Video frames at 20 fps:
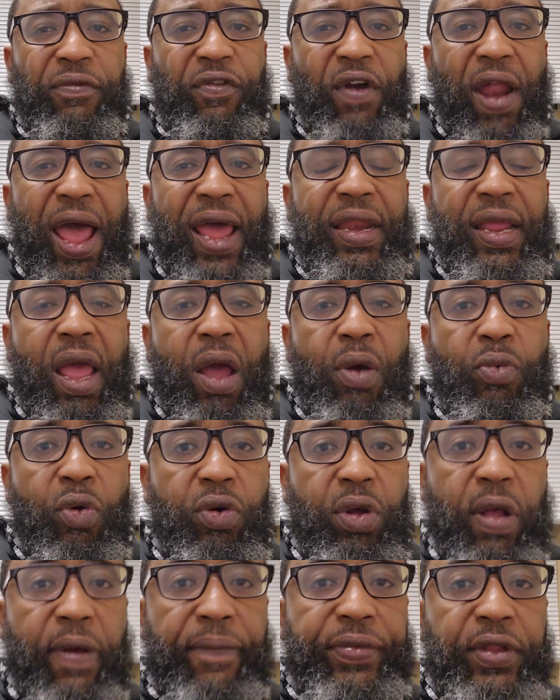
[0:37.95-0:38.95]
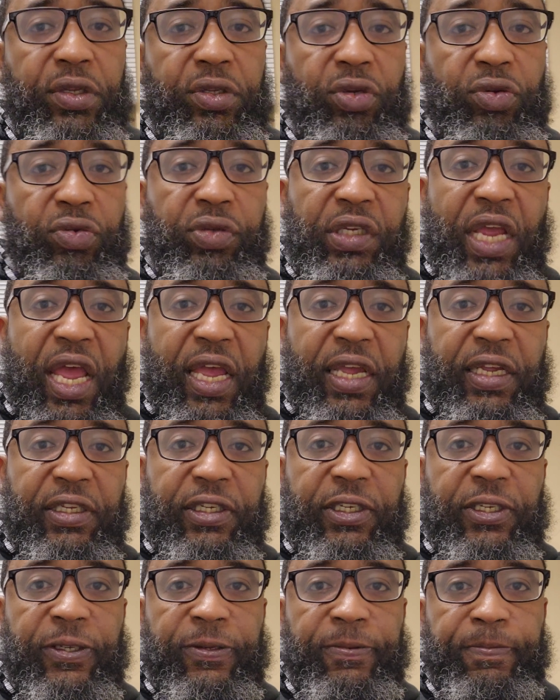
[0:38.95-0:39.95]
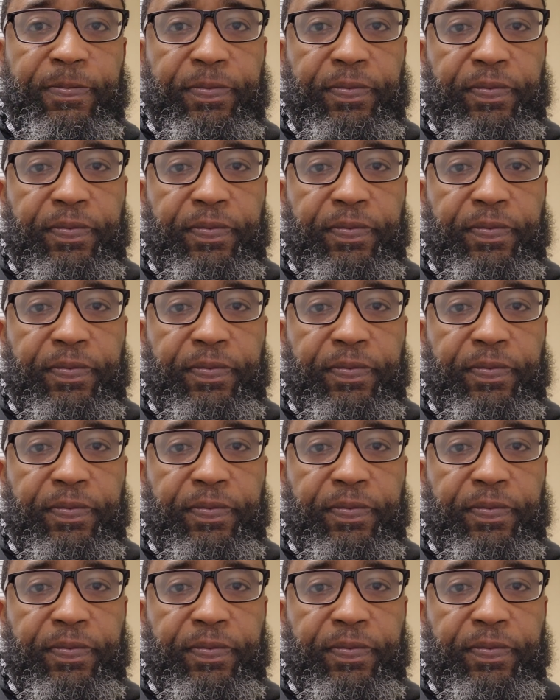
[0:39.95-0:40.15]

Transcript: Friday, I woke up to two texts.